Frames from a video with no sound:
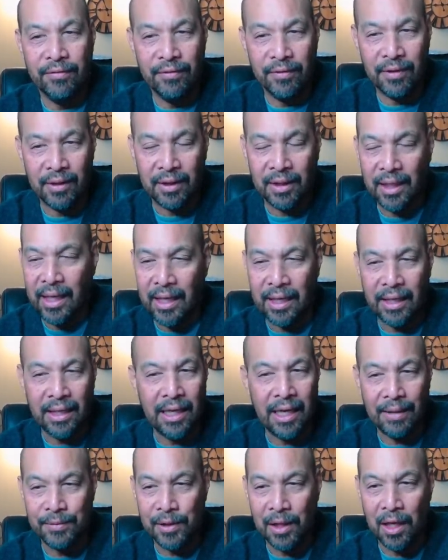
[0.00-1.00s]
I hate
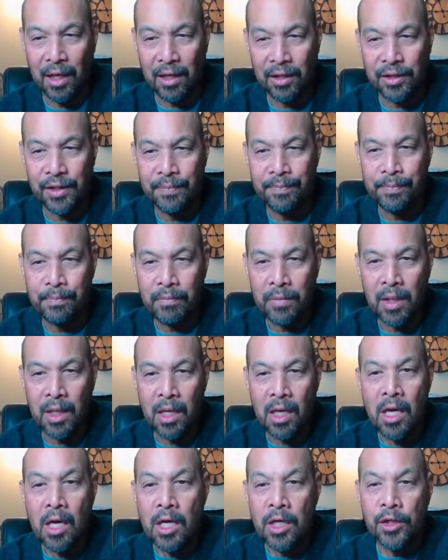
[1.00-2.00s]
caps locks.
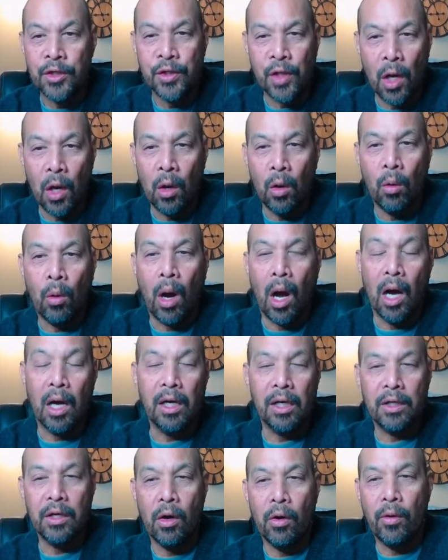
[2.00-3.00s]
So I'm
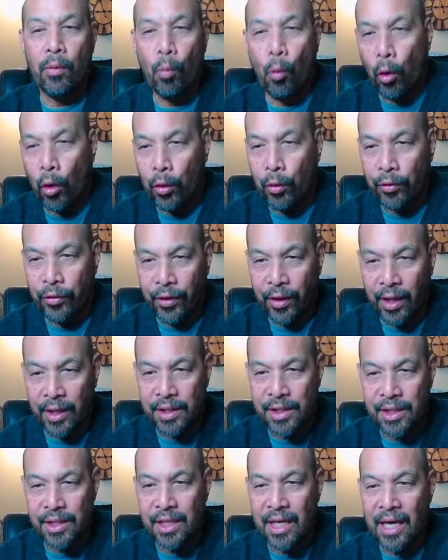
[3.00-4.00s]
gonna go ahead and work with
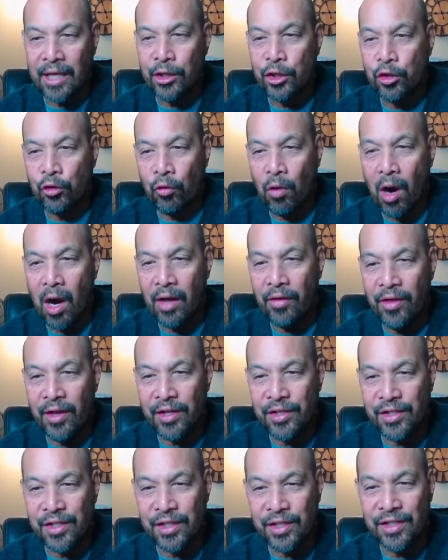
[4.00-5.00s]
this and try
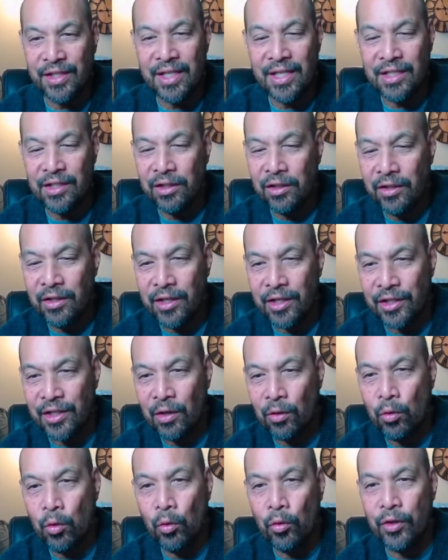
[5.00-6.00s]
this. Look at this,
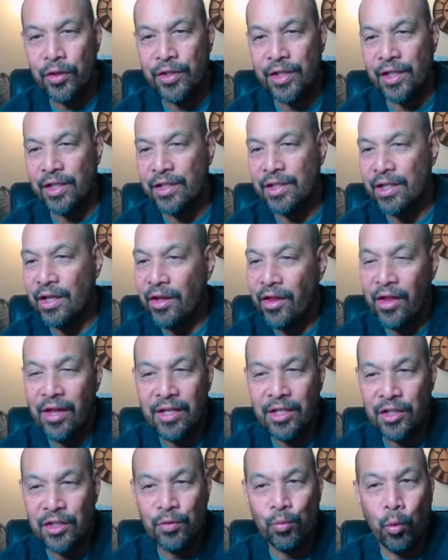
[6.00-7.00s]
how cool this is. The thing
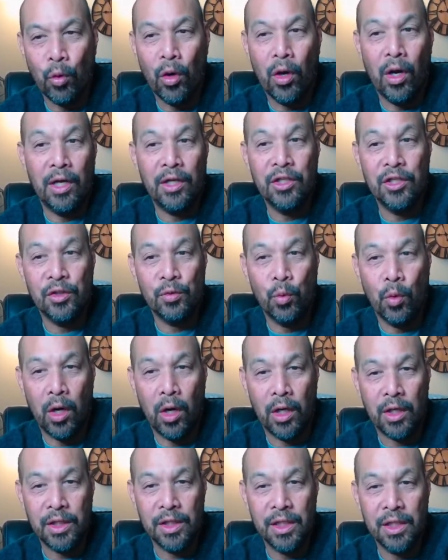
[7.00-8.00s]
just
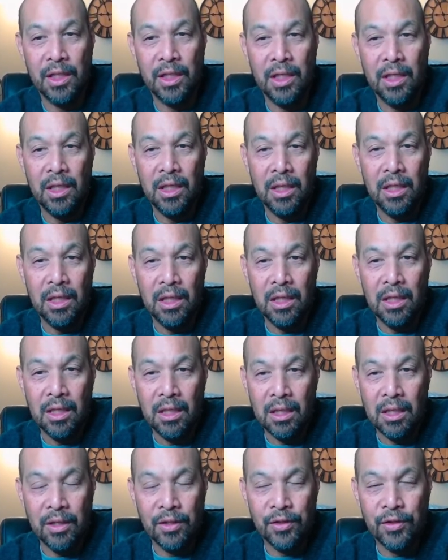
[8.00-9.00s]
works.
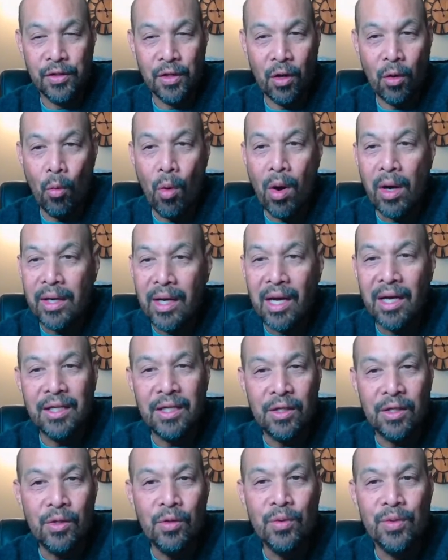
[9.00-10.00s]
So why not
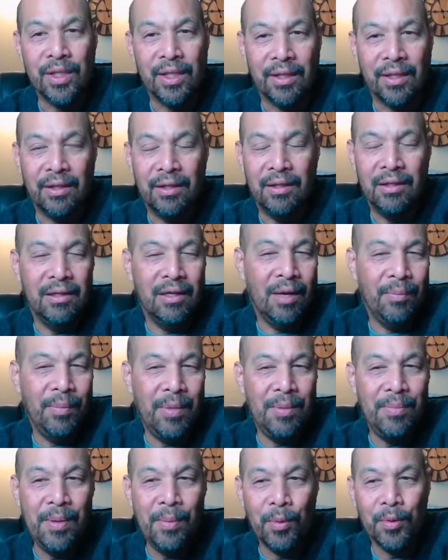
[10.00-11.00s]
use it? I
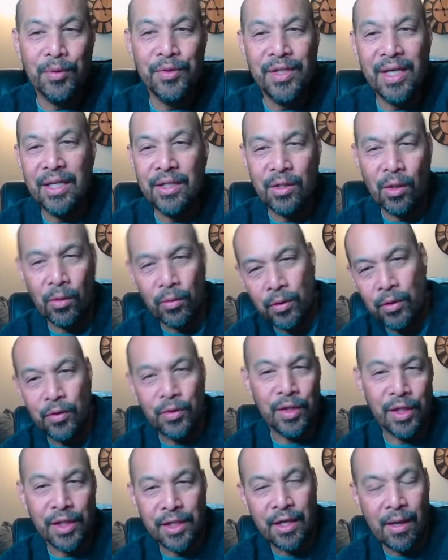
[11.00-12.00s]
mean, people say don't use
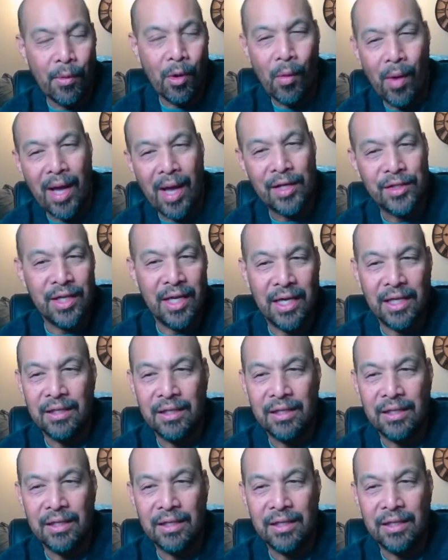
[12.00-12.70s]
the demo asset.